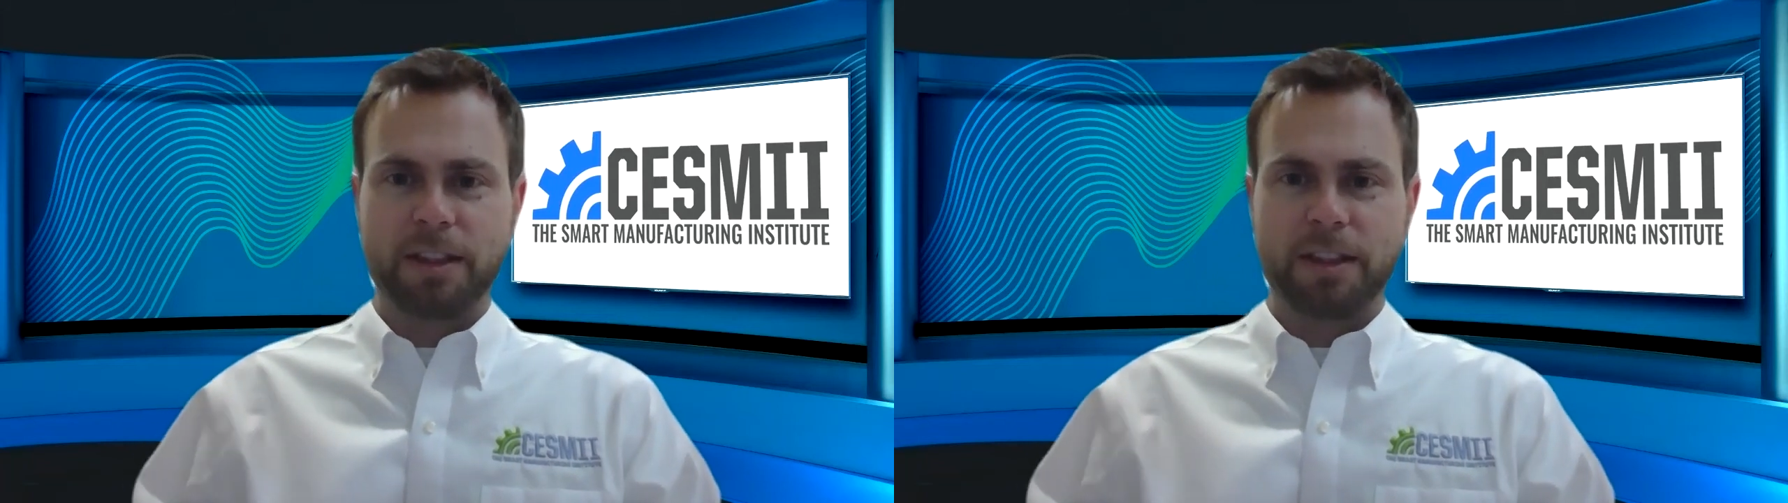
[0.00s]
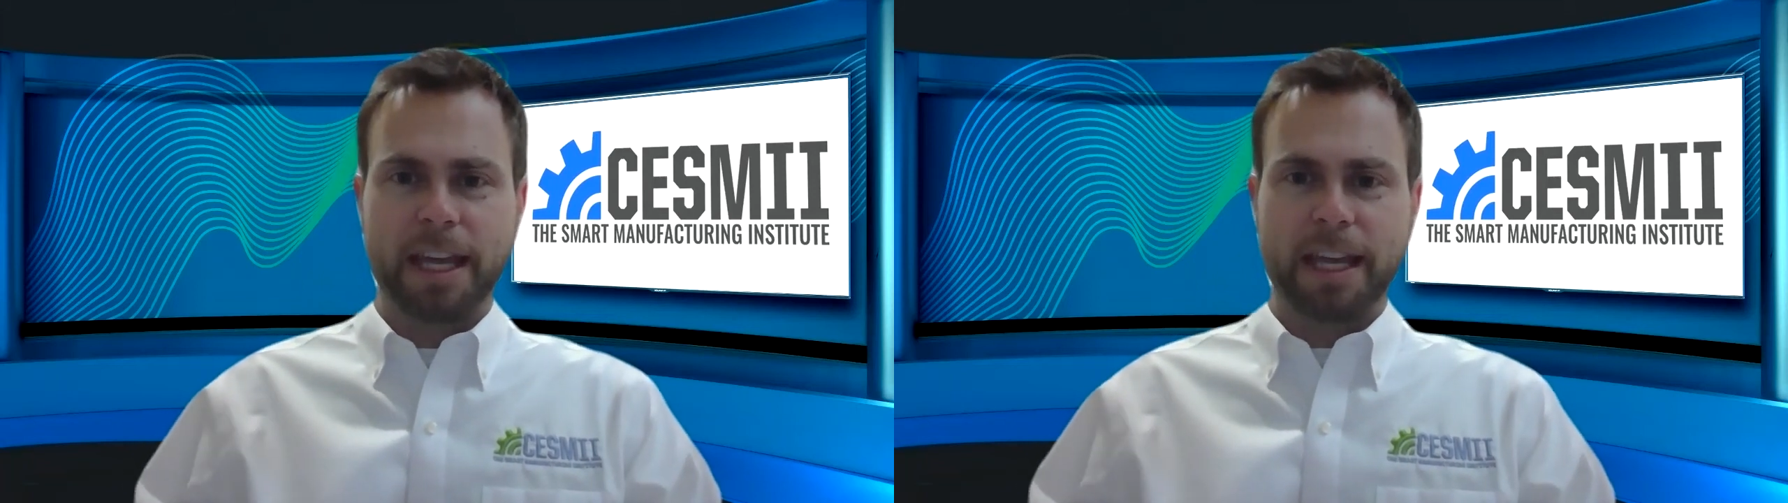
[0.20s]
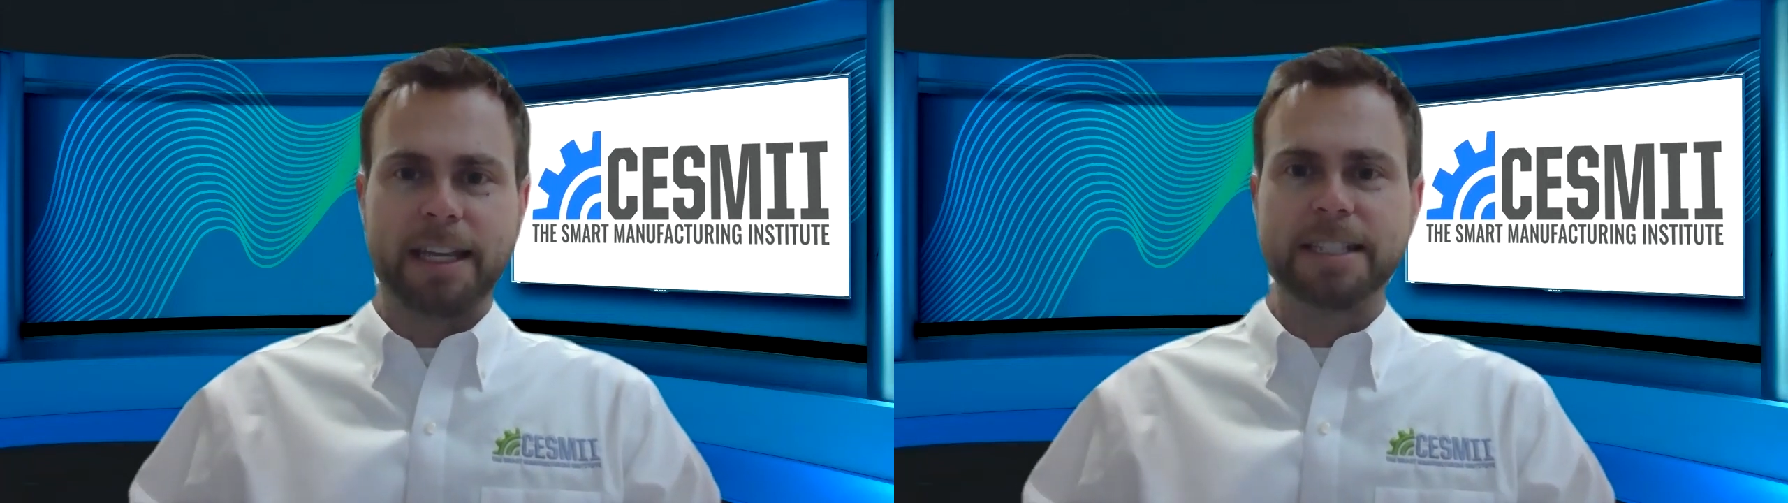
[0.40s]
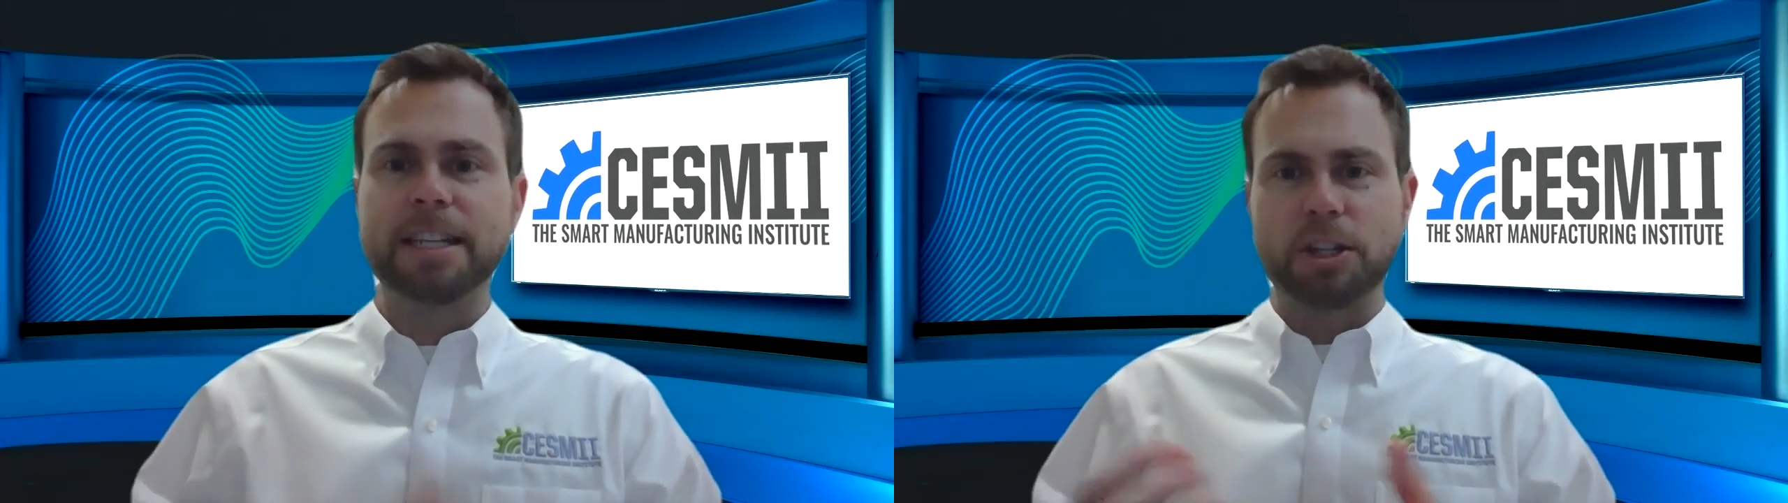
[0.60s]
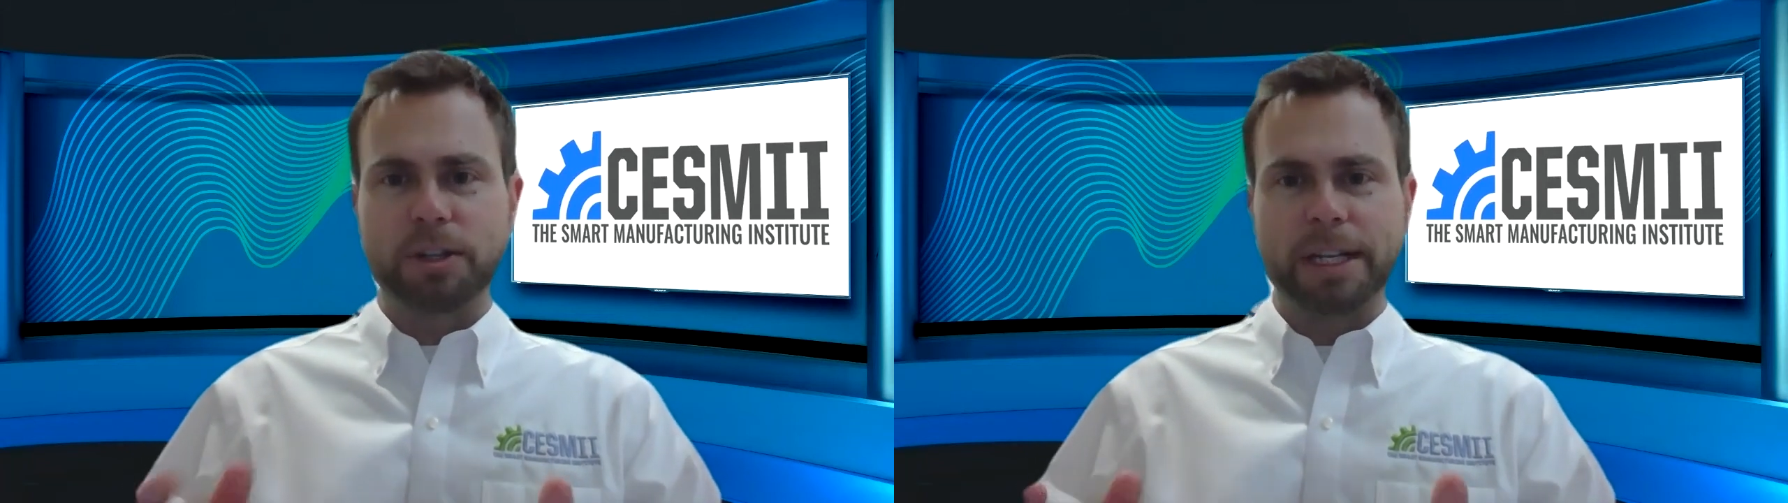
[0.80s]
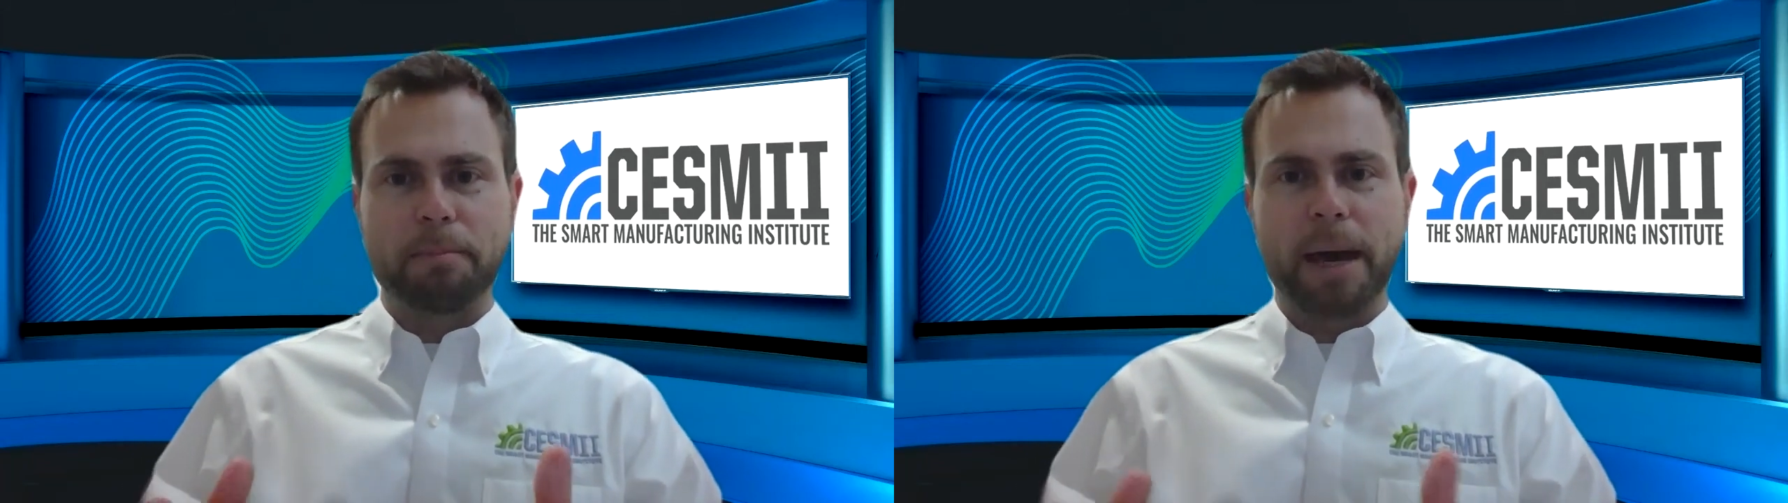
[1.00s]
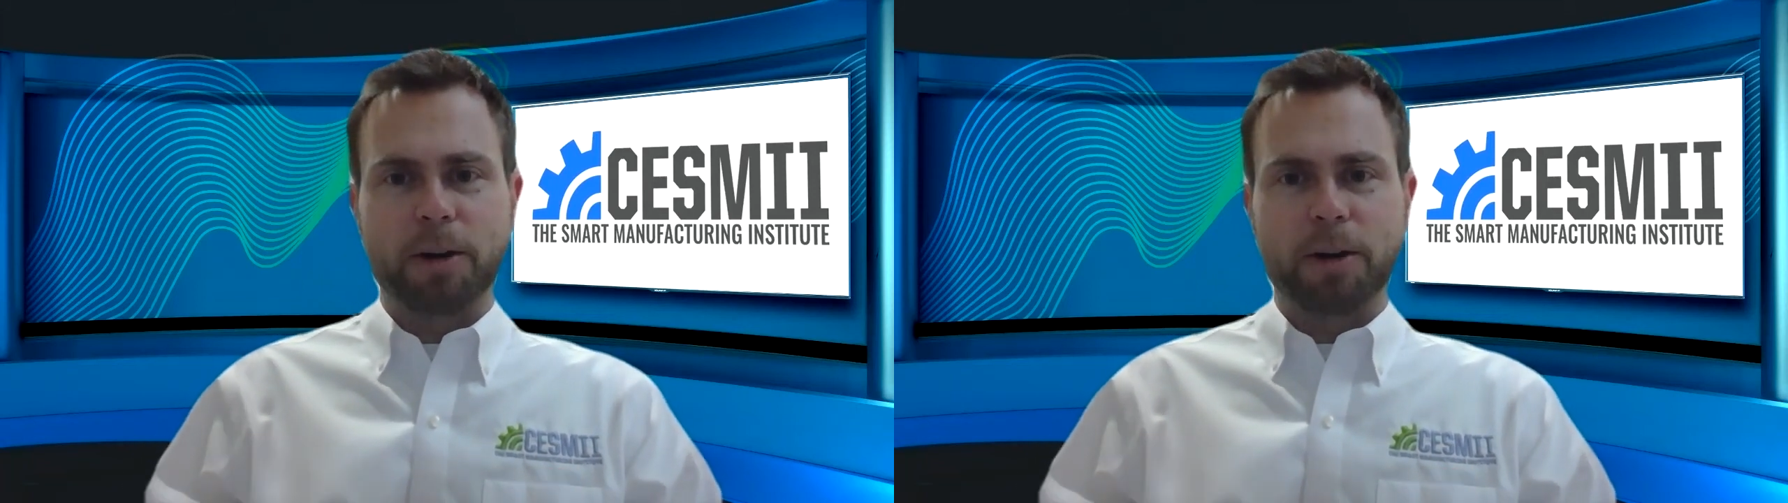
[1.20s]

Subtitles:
they continue to get better